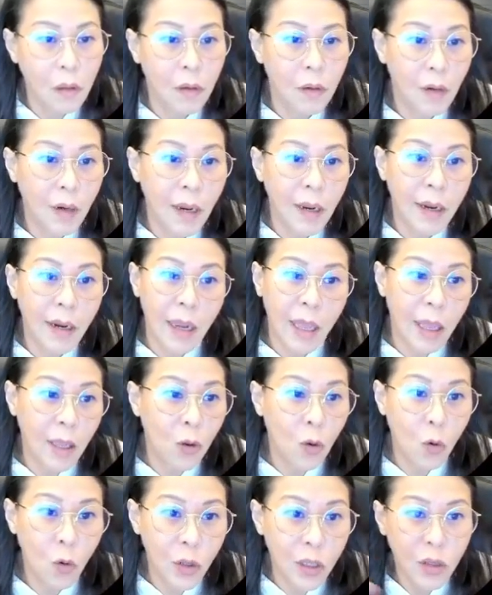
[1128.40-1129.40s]
right I
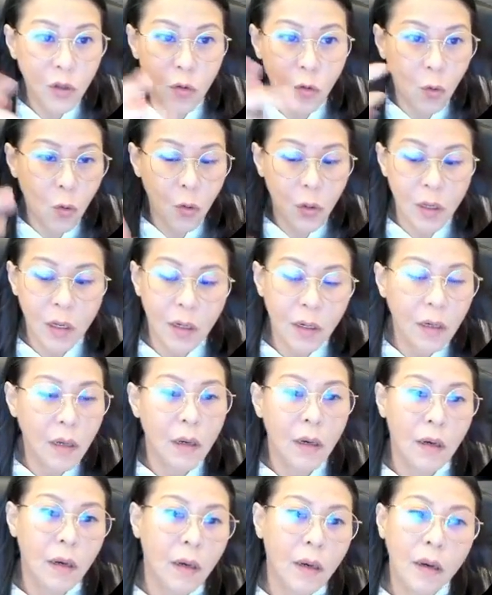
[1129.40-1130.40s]
go in you go in
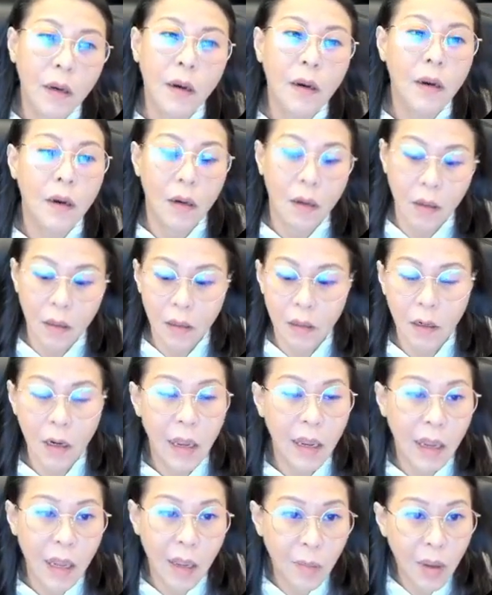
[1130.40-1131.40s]

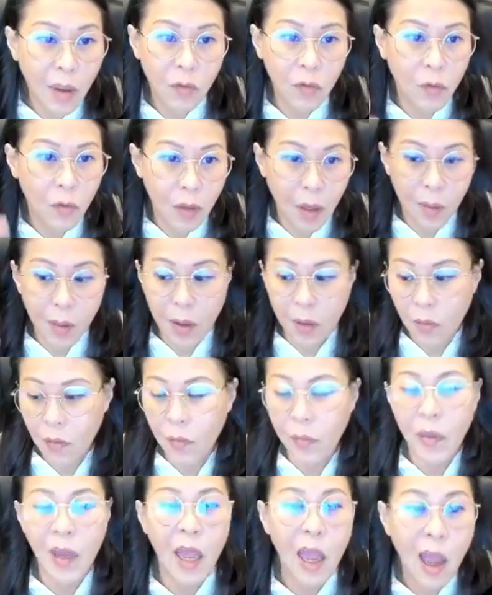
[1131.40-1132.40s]
I come out you come out
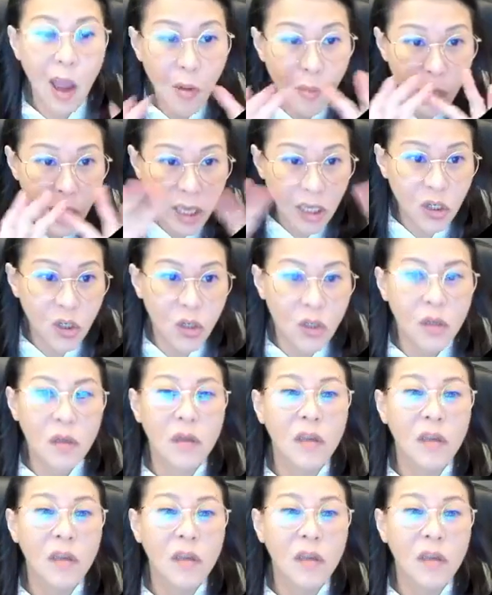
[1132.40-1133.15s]
but how much